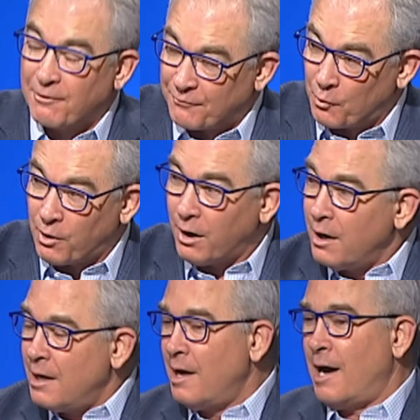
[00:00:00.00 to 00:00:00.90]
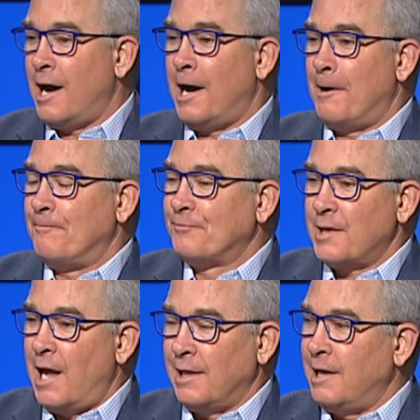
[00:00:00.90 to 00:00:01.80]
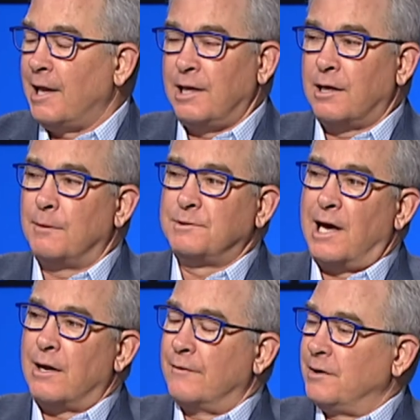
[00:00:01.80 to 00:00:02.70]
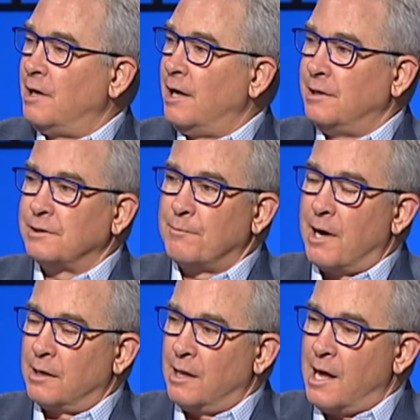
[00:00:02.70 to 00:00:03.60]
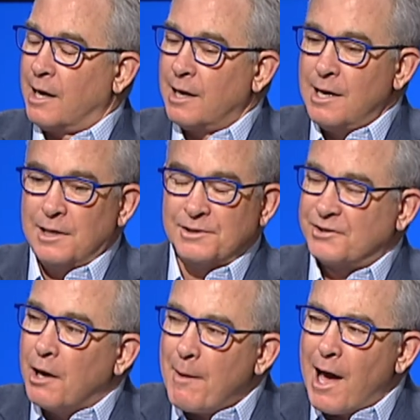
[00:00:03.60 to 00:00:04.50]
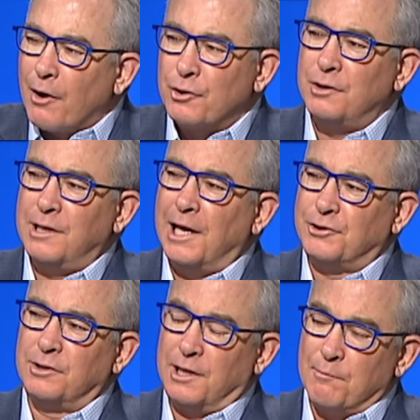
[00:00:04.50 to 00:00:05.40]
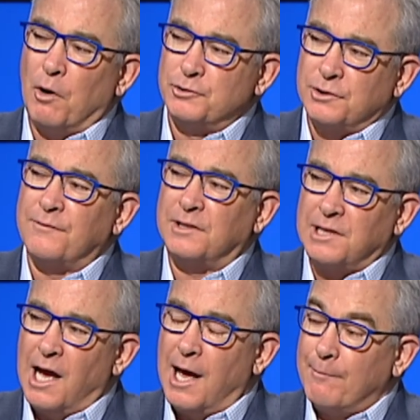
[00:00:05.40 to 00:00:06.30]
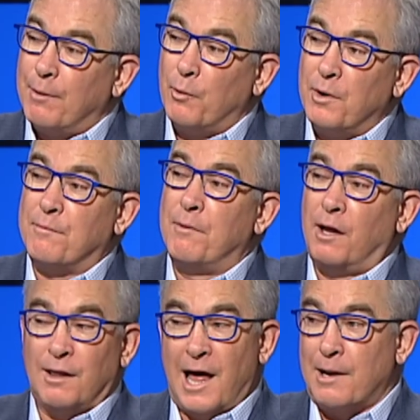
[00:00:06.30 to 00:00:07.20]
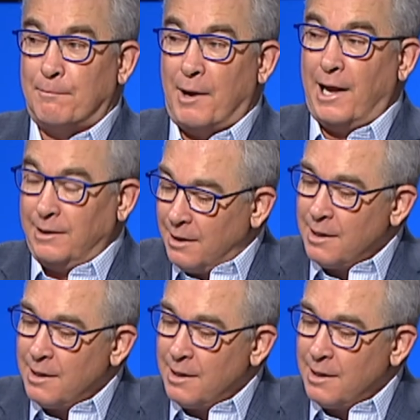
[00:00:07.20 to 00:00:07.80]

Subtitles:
for. And yet he comes out every night in his monologue, somehow good-naturedly most of the time, but with a lot of bite.